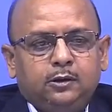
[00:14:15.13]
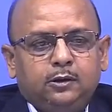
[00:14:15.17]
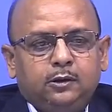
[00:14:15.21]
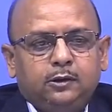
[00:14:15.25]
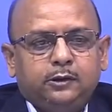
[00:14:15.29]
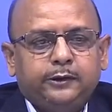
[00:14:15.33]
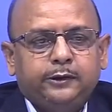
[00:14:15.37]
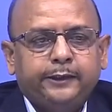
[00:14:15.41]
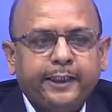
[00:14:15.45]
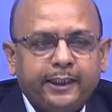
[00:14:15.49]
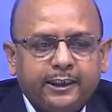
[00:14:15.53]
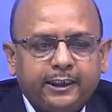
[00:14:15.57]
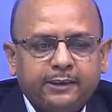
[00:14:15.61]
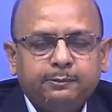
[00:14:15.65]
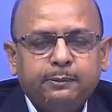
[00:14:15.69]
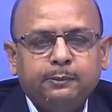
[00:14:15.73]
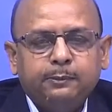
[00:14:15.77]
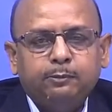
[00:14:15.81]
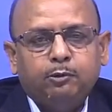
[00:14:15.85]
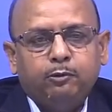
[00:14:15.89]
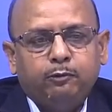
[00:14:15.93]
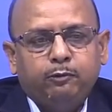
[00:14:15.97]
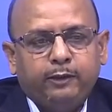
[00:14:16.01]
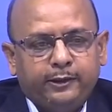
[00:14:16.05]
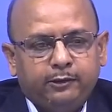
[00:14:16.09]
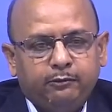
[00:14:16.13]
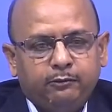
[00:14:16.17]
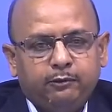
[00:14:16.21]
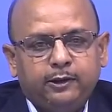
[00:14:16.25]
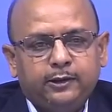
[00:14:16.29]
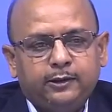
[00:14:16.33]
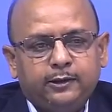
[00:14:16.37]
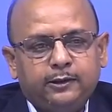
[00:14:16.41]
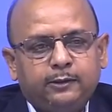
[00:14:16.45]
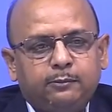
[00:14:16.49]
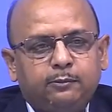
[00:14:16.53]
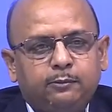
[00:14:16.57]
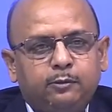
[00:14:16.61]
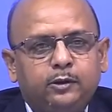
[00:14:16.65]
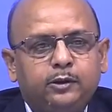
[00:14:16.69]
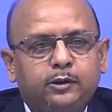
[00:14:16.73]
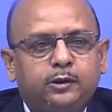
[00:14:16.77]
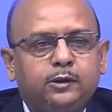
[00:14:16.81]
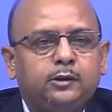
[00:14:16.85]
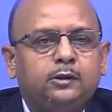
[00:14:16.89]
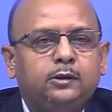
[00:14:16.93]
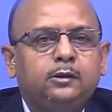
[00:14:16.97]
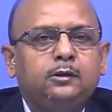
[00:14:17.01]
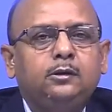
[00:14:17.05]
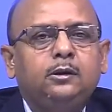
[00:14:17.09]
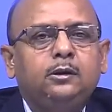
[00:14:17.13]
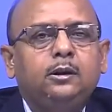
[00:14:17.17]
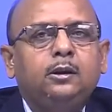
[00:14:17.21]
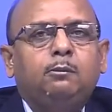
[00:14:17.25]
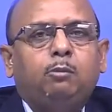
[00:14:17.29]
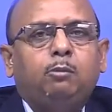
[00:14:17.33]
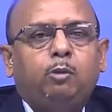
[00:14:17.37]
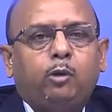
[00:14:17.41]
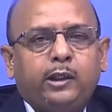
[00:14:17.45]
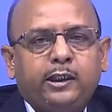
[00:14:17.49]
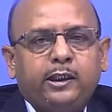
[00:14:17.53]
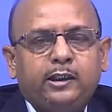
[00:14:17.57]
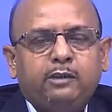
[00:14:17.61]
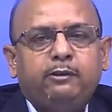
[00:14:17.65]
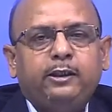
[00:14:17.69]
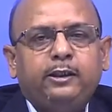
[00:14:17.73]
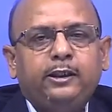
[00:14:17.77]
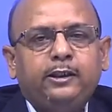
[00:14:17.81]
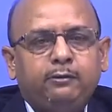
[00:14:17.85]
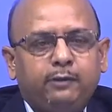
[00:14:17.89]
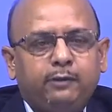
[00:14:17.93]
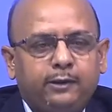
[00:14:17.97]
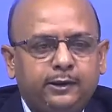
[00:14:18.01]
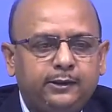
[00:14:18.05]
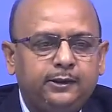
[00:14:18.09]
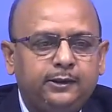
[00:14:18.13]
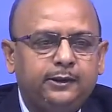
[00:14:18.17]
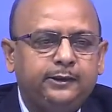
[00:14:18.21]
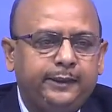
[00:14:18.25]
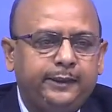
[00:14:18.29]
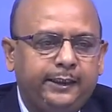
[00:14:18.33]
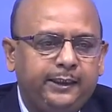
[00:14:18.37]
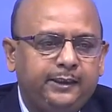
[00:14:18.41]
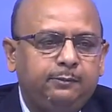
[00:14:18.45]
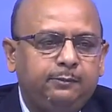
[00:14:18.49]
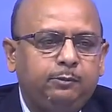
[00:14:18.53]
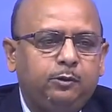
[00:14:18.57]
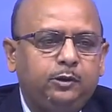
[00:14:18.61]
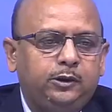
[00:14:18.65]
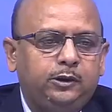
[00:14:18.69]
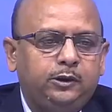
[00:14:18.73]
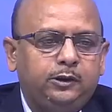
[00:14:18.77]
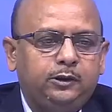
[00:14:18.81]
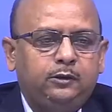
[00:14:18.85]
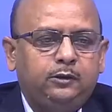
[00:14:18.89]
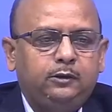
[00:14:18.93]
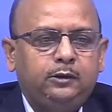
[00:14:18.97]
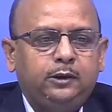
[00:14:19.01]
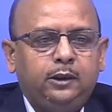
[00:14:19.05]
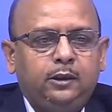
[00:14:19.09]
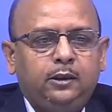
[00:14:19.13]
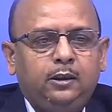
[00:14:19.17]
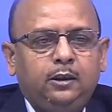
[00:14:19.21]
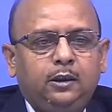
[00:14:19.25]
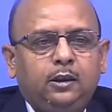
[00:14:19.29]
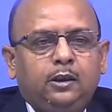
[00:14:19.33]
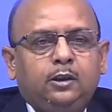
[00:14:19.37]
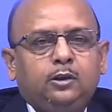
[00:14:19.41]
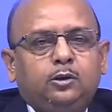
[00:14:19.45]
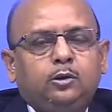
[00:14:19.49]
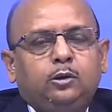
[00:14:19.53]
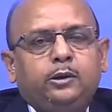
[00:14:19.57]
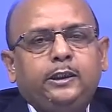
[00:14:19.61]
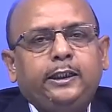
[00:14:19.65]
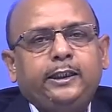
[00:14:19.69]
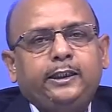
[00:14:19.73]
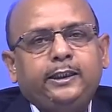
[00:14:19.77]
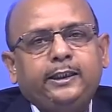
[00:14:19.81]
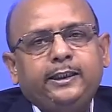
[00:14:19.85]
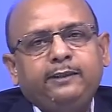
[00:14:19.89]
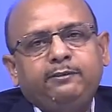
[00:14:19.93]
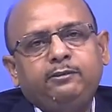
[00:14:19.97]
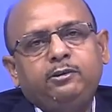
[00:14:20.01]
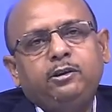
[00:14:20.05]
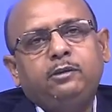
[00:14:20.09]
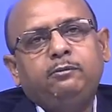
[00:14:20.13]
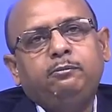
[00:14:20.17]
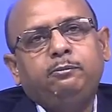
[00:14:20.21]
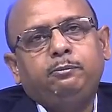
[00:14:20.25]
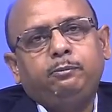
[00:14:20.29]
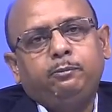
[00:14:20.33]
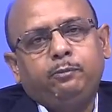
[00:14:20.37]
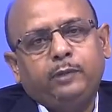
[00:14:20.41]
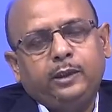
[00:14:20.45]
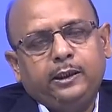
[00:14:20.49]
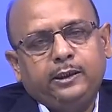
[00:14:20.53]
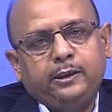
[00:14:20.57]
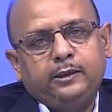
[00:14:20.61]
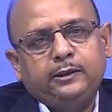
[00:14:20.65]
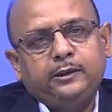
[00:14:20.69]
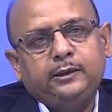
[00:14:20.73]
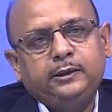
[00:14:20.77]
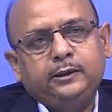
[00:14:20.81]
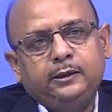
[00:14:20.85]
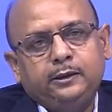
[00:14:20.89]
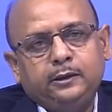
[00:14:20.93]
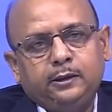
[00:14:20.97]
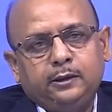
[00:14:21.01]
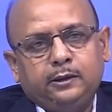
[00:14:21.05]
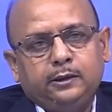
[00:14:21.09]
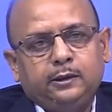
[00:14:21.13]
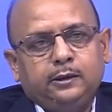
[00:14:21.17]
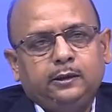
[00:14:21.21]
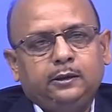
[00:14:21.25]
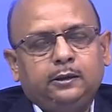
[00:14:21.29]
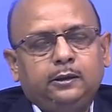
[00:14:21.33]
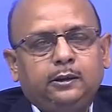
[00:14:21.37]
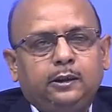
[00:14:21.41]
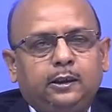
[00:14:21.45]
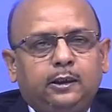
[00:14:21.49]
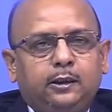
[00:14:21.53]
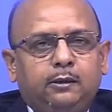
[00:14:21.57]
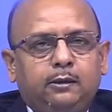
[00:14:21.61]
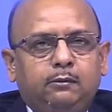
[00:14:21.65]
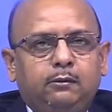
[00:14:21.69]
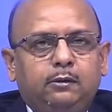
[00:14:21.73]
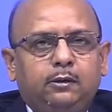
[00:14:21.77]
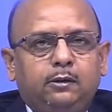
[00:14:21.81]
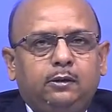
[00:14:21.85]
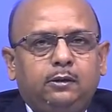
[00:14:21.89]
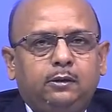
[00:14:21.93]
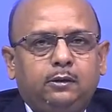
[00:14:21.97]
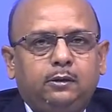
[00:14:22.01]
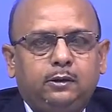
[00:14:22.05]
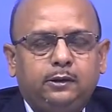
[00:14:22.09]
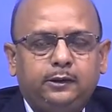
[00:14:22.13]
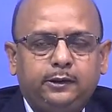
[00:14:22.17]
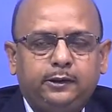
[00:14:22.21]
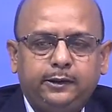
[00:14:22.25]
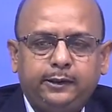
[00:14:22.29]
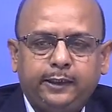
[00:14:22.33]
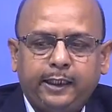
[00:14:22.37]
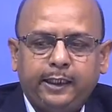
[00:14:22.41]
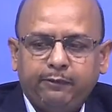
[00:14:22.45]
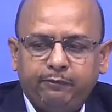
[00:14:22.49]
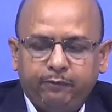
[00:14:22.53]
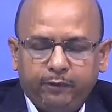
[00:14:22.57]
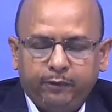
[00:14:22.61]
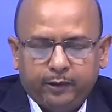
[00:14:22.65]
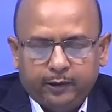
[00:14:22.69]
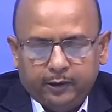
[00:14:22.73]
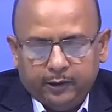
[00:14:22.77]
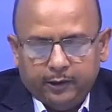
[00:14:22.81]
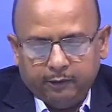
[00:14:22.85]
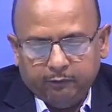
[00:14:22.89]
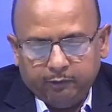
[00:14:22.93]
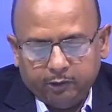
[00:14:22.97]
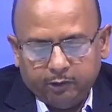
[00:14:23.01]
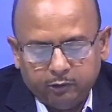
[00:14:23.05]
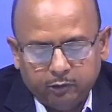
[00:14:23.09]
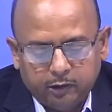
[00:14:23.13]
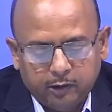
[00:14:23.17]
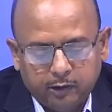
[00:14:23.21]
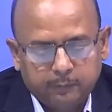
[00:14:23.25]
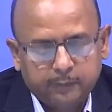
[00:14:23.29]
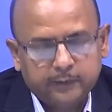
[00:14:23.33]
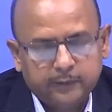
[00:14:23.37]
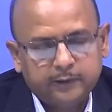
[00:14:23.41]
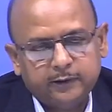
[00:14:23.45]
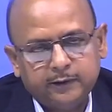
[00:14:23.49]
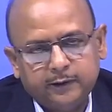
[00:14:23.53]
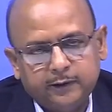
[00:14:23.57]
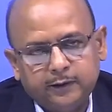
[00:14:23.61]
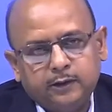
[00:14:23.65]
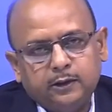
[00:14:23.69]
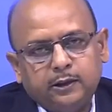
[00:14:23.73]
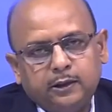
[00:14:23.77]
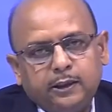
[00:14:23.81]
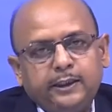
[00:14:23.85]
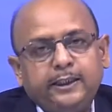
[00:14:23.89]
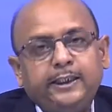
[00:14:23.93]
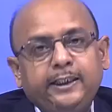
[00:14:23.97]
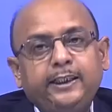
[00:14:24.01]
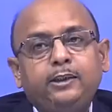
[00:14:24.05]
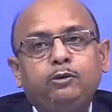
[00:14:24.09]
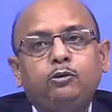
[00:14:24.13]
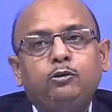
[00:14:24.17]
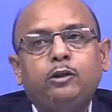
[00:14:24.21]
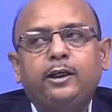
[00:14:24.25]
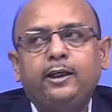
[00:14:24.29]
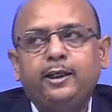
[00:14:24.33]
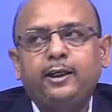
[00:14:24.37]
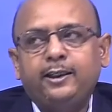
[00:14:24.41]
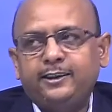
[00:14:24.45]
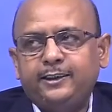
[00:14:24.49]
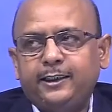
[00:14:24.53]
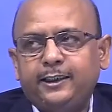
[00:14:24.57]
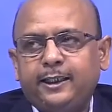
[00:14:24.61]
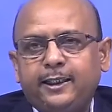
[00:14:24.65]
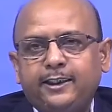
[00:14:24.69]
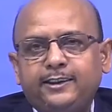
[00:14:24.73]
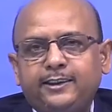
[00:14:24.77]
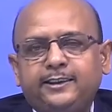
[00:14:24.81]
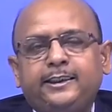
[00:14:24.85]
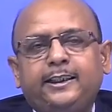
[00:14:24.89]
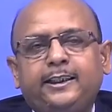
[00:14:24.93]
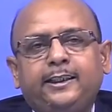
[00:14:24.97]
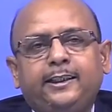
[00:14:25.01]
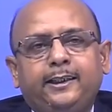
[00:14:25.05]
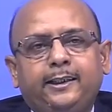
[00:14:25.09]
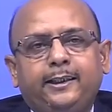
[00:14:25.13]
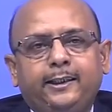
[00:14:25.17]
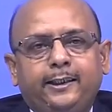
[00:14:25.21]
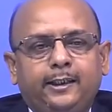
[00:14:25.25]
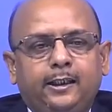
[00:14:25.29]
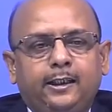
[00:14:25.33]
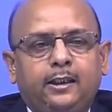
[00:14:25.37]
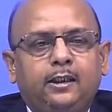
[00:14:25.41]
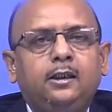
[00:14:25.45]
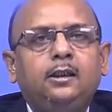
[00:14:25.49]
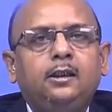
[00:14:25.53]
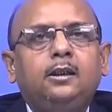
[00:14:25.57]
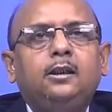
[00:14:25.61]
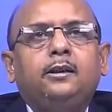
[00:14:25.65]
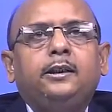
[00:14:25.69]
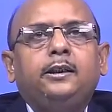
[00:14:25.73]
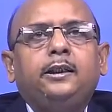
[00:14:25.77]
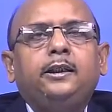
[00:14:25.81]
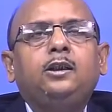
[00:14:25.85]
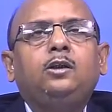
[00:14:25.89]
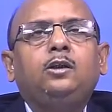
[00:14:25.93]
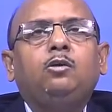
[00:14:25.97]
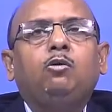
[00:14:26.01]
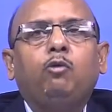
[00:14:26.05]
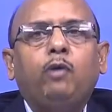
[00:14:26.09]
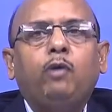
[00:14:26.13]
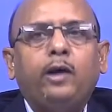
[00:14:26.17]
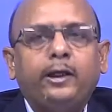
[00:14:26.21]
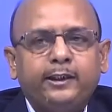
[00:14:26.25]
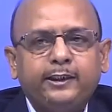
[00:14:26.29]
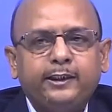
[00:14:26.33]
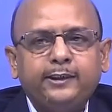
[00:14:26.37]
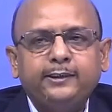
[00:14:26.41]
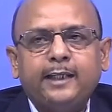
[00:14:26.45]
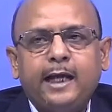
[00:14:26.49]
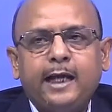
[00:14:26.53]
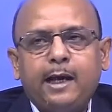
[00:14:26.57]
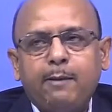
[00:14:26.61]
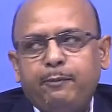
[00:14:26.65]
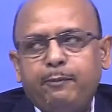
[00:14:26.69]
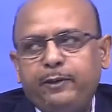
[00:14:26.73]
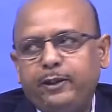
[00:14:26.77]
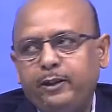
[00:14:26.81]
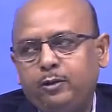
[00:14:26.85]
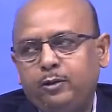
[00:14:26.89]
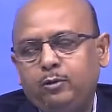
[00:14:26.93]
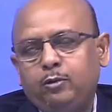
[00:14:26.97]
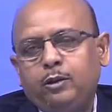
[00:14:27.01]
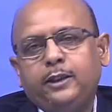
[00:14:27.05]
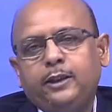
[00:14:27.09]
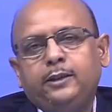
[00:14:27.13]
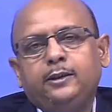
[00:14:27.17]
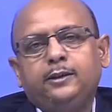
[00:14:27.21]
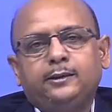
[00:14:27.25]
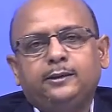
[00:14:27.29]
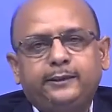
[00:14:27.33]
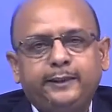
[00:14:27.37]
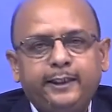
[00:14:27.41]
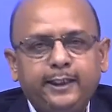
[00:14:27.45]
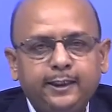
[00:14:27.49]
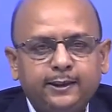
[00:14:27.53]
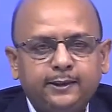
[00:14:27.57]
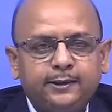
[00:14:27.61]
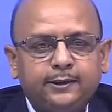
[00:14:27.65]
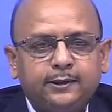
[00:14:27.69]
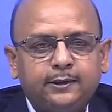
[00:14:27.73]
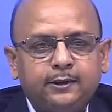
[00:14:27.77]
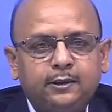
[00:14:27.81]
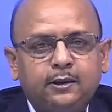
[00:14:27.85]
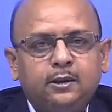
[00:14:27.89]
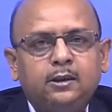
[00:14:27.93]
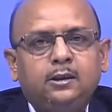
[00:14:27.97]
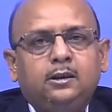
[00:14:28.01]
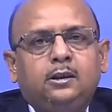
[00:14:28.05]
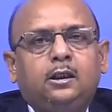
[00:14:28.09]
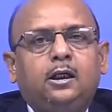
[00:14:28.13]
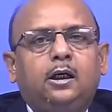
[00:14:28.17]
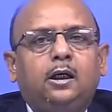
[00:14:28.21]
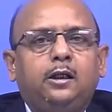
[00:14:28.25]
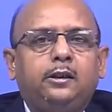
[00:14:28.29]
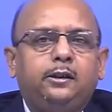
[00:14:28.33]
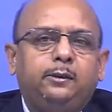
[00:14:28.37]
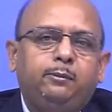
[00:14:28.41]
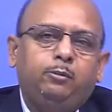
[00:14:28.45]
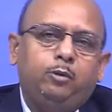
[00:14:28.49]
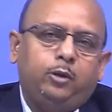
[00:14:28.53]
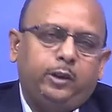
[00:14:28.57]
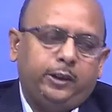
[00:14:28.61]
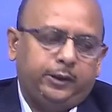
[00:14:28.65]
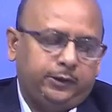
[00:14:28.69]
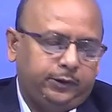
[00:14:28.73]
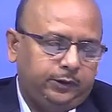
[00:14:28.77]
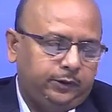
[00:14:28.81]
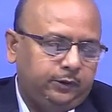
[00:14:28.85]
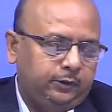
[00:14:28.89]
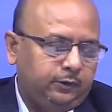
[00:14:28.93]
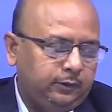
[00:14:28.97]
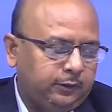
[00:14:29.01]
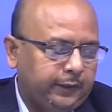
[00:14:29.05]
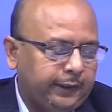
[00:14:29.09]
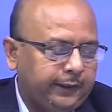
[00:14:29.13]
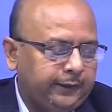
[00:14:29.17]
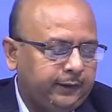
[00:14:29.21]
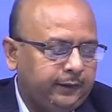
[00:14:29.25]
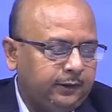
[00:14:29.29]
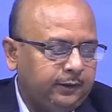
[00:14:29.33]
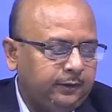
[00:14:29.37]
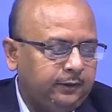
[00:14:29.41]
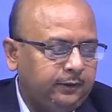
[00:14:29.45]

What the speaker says: sales people wise what is the position, product wise what is the sales position, okay. So, that gives you a graphical or visual representation, and then you can understand the data, that is what is happening to either sales or the production, right.